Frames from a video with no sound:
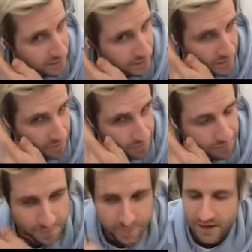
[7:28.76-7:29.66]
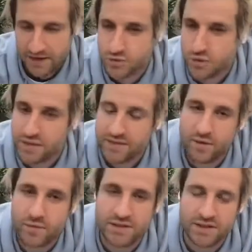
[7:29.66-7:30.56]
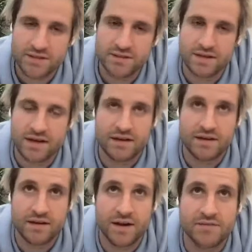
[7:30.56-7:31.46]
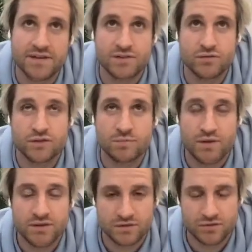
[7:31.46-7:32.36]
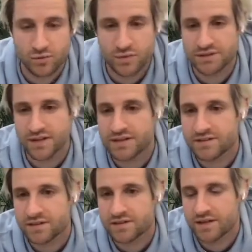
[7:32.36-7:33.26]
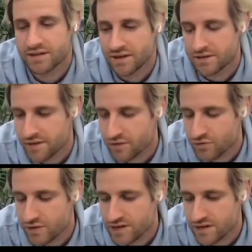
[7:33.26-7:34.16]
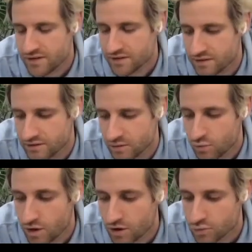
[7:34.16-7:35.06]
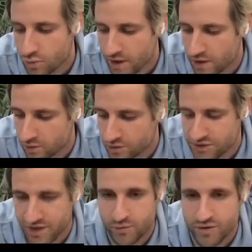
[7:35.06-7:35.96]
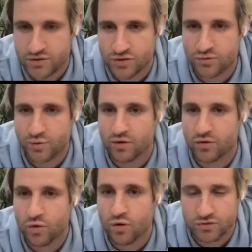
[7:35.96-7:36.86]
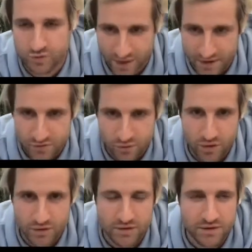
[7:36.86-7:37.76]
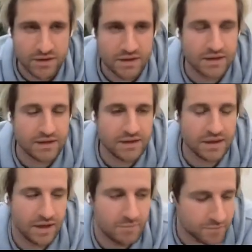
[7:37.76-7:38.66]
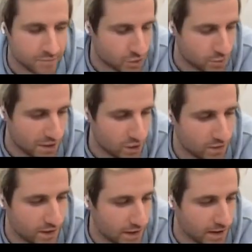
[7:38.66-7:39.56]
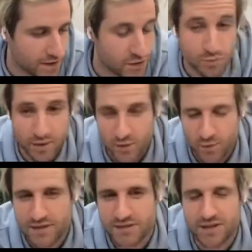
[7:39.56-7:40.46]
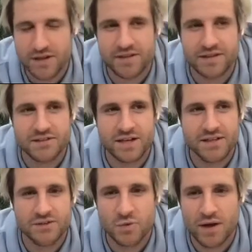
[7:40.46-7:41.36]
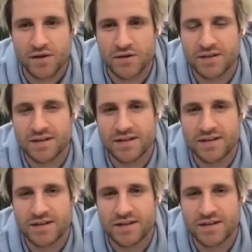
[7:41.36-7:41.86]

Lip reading: And so a thing that we did kind of as a response a few weeks later that I think really worked well was that we just went on walks with everyone. So Palova and I, who by the way I think is here as well,